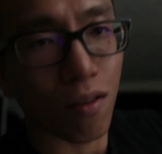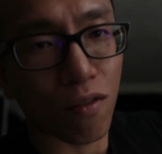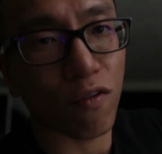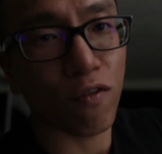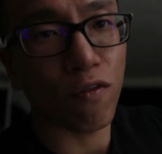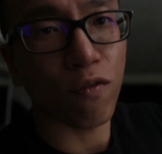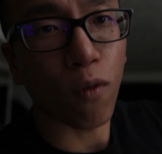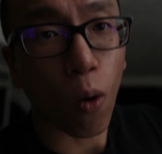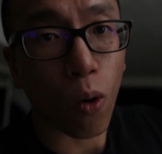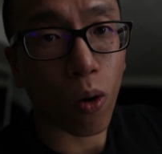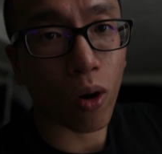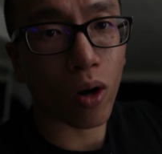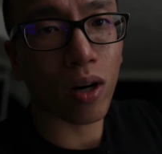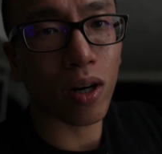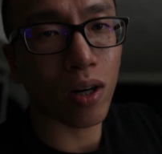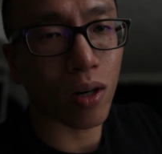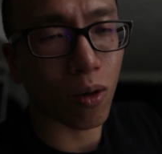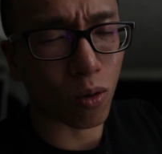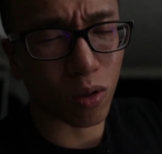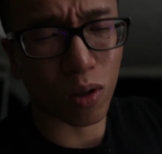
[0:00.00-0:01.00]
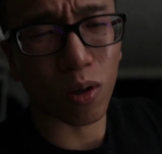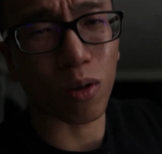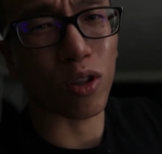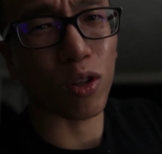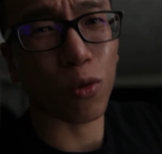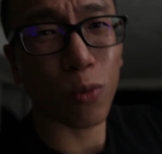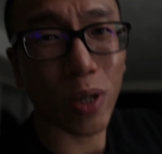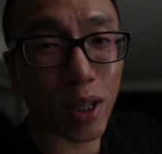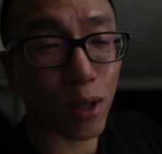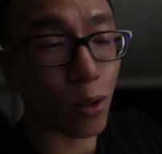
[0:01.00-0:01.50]
4 or no
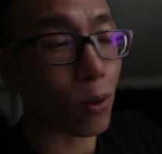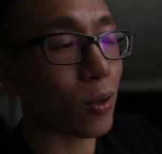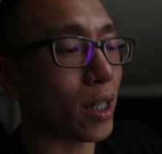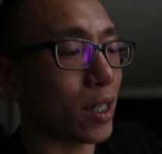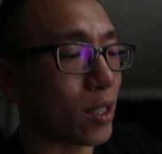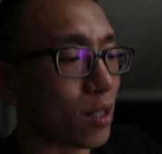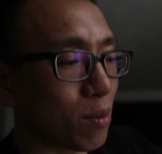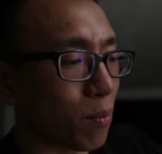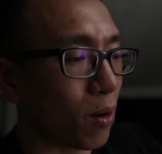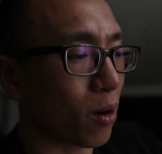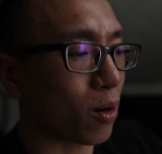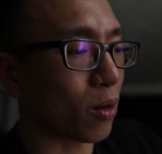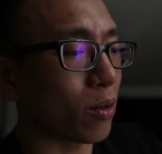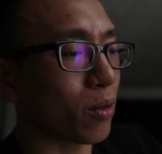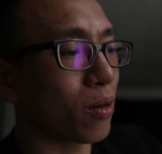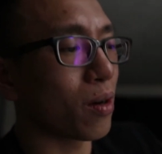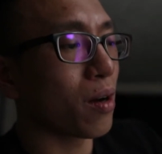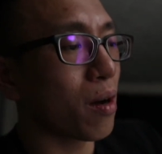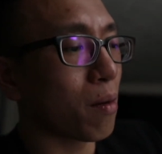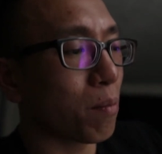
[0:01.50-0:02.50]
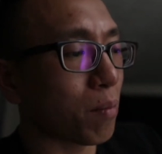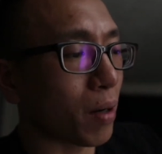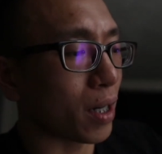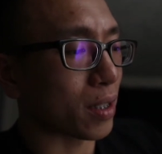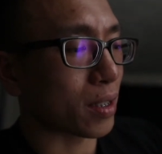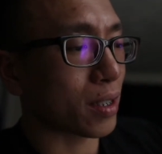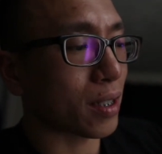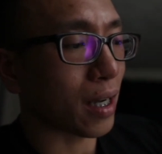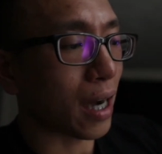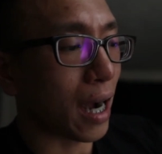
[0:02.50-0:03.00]
3.30 tomorrow,
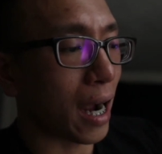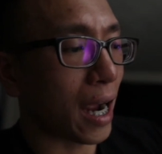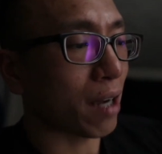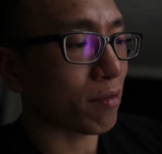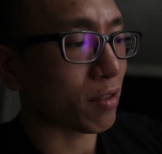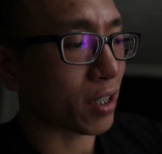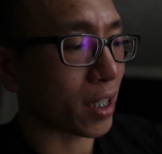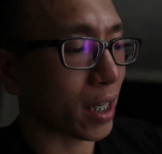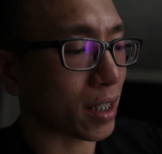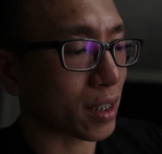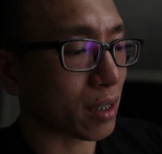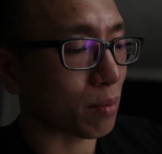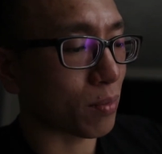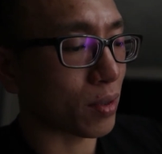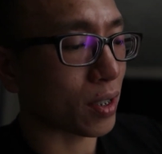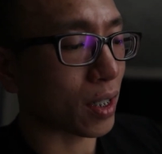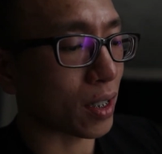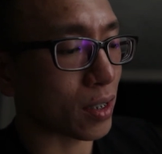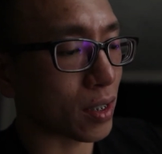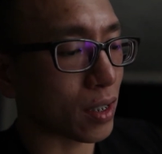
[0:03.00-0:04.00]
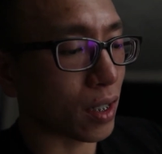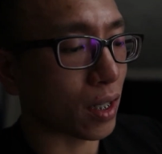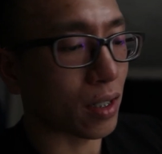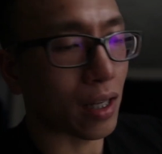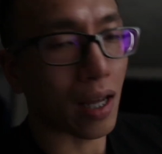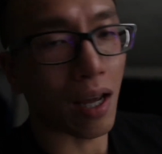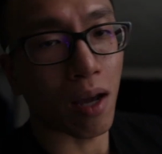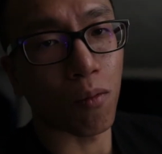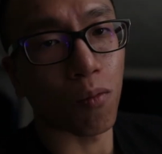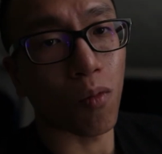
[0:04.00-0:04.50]
but I have to get some things
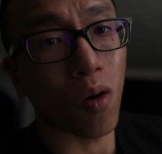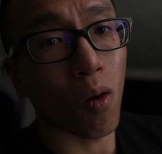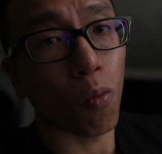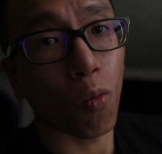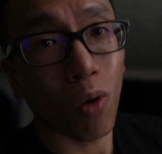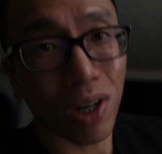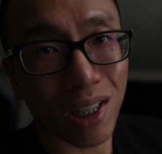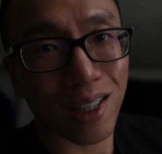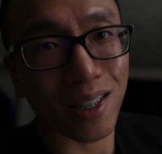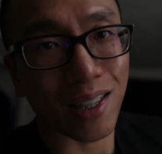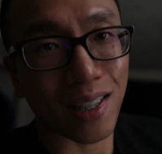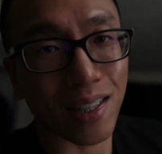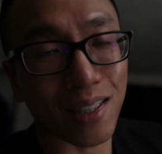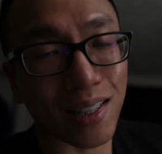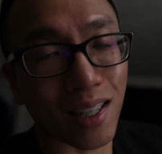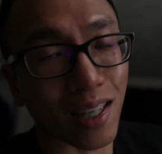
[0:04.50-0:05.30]
done. And one of these